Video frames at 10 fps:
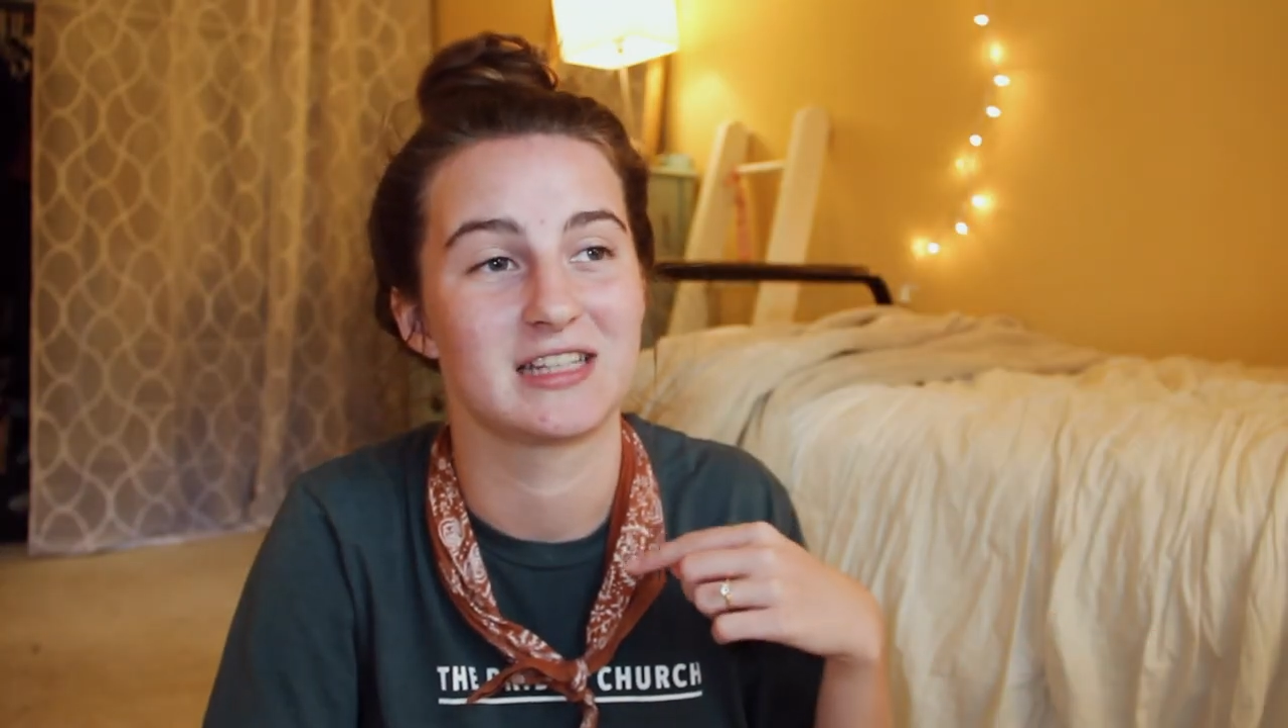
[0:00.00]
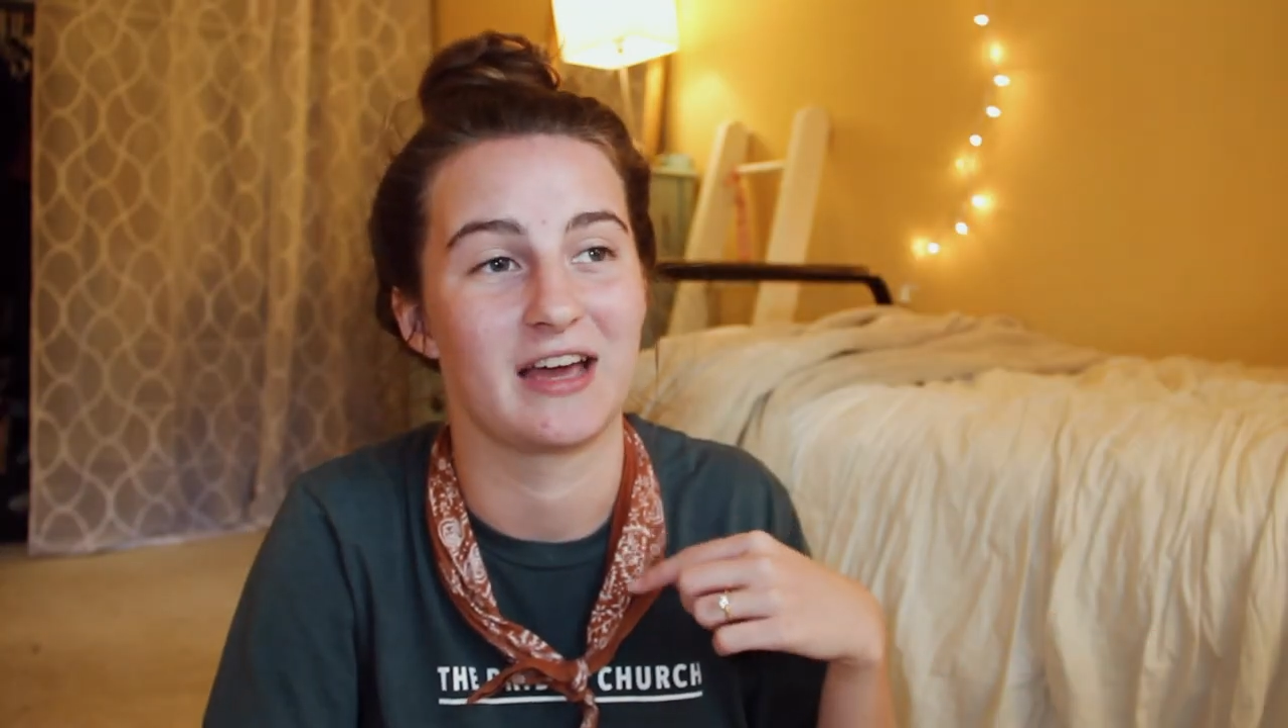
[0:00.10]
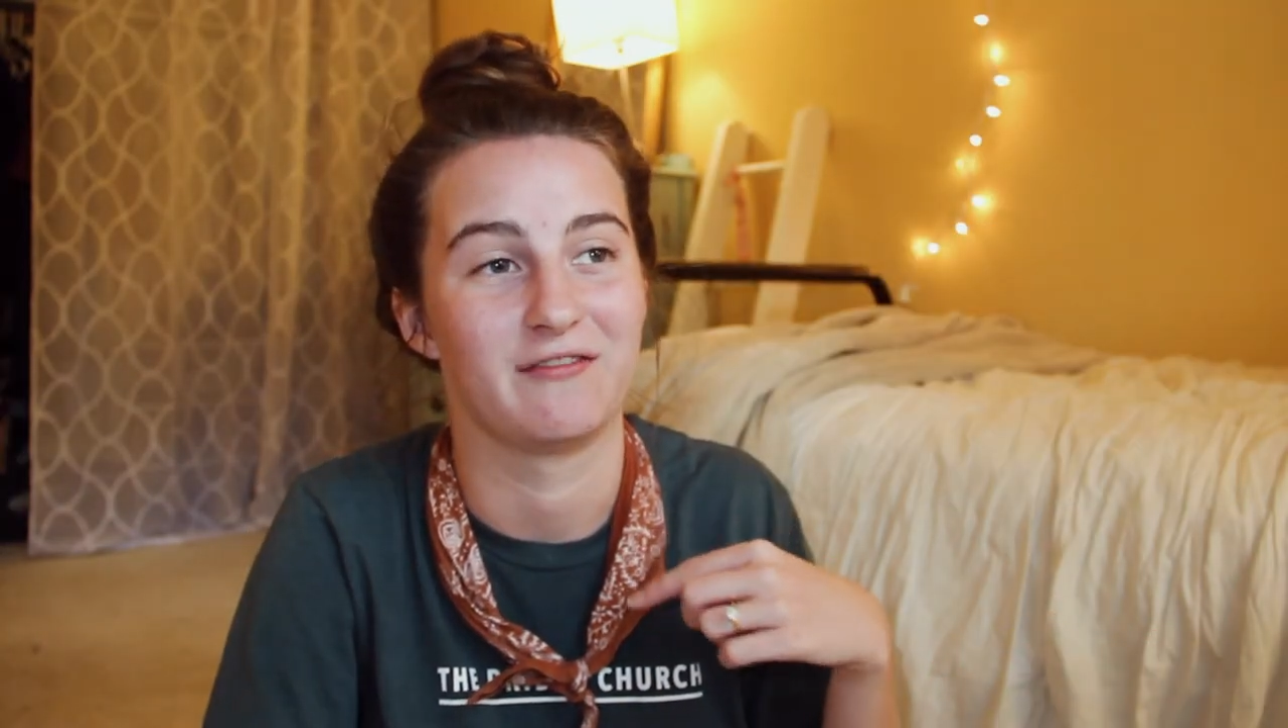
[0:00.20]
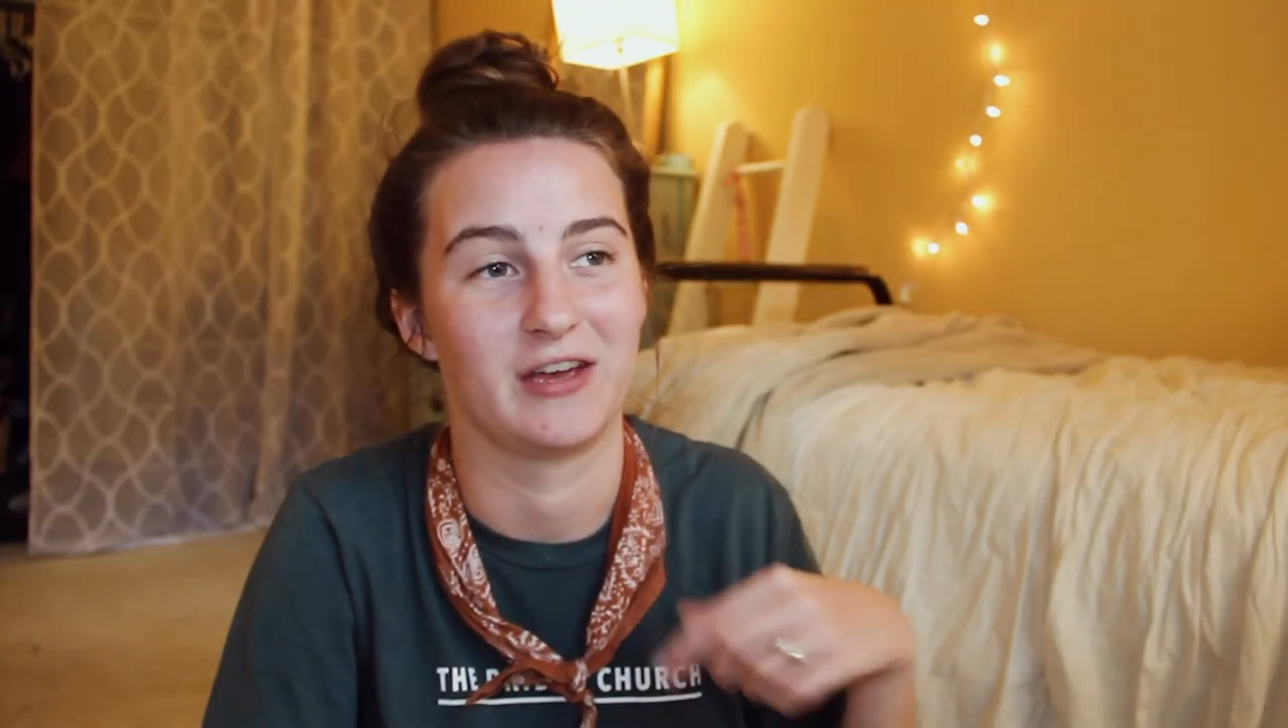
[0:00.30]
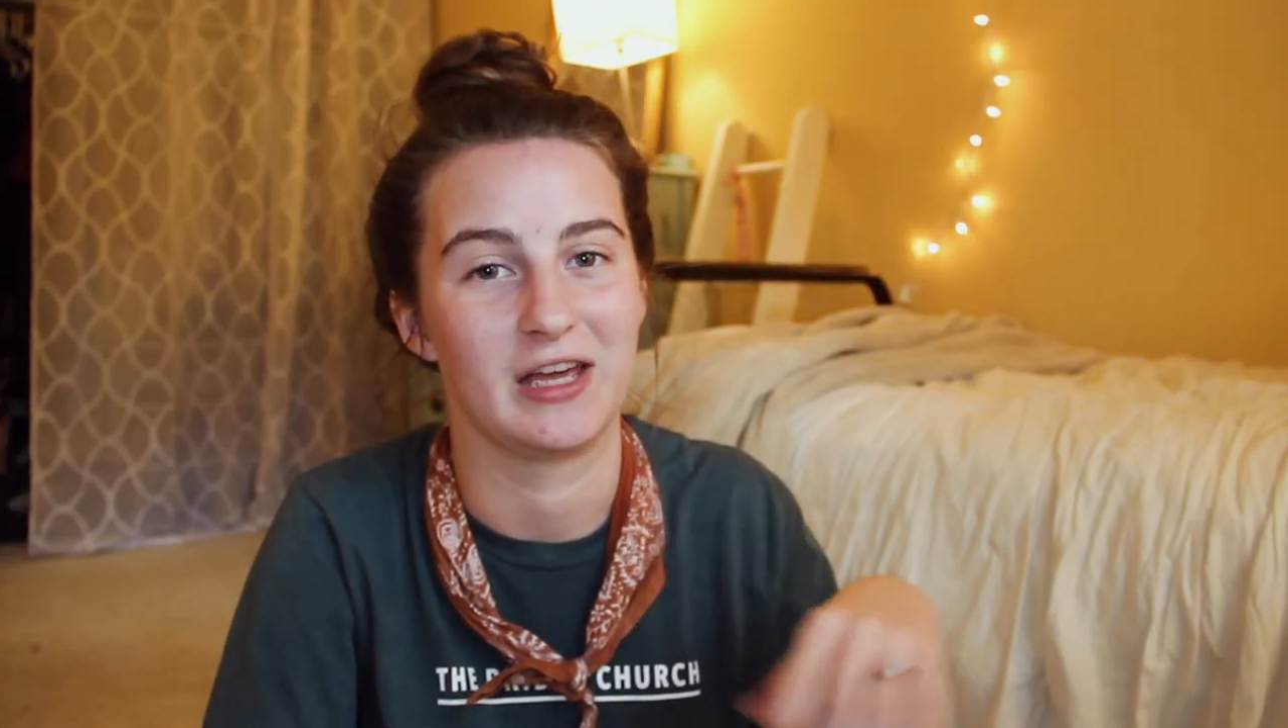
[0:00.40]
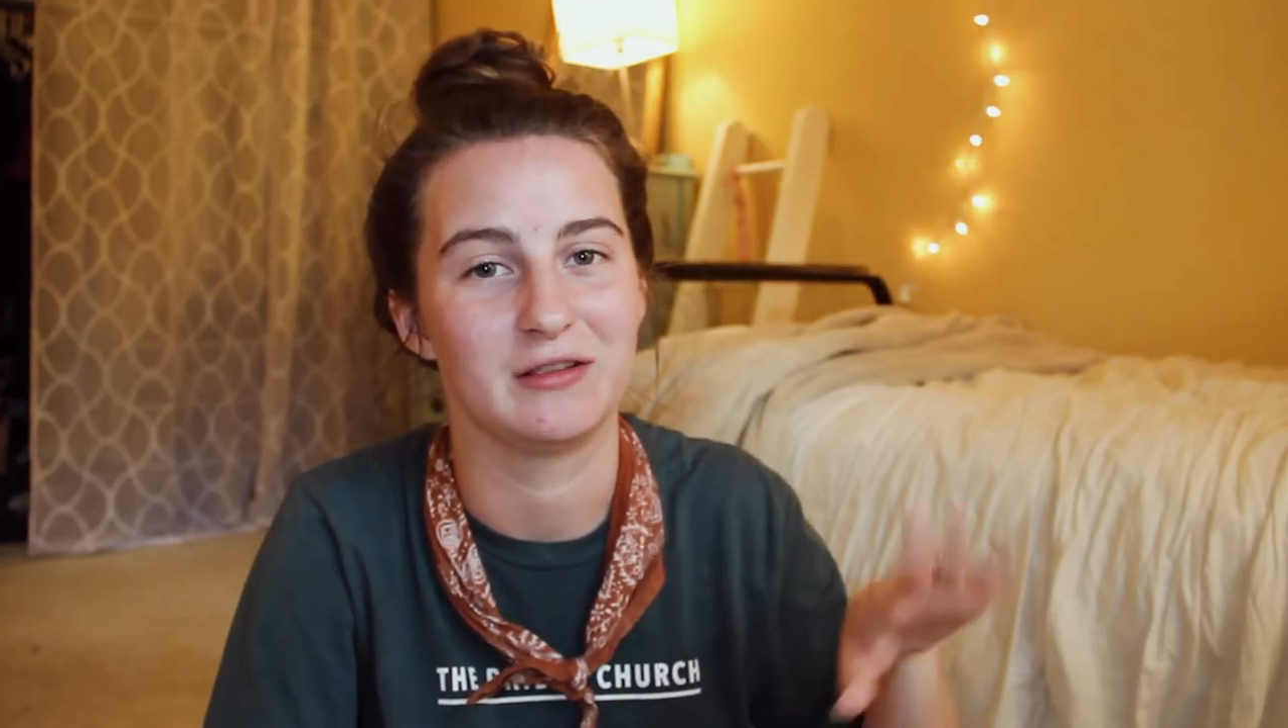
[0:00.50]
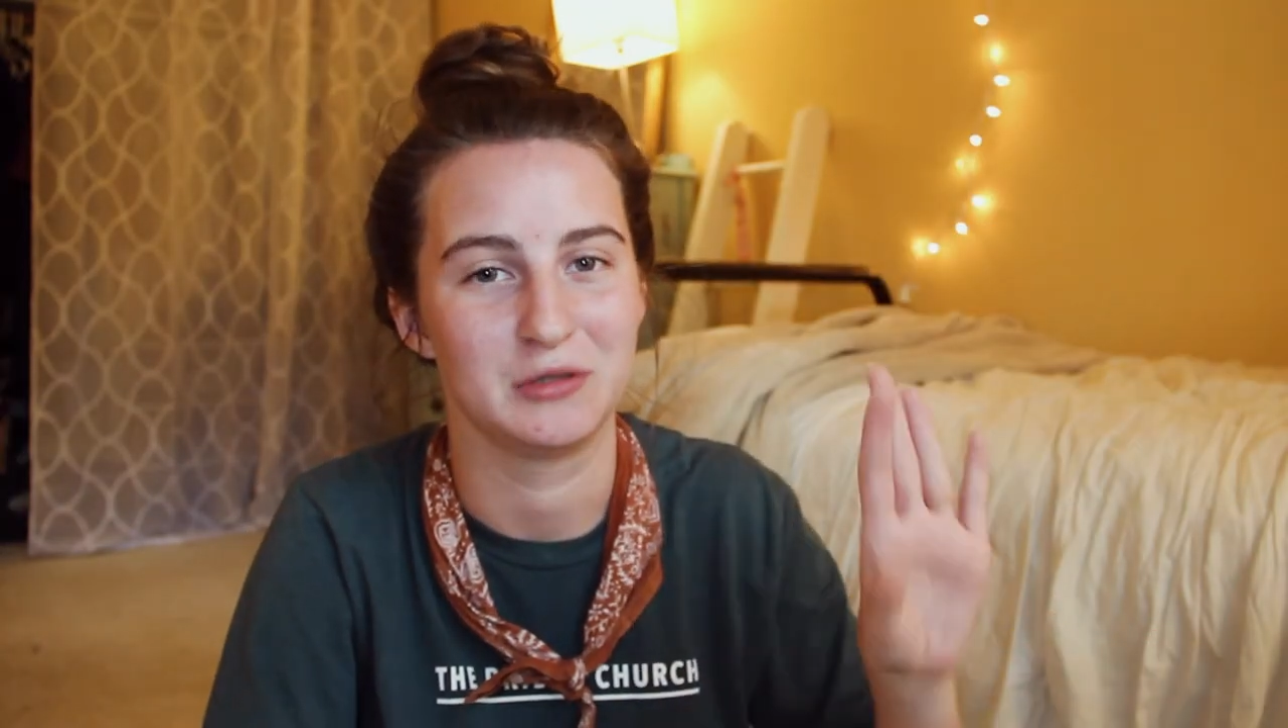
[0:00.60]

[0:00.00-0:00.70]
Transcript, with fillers: Cafe,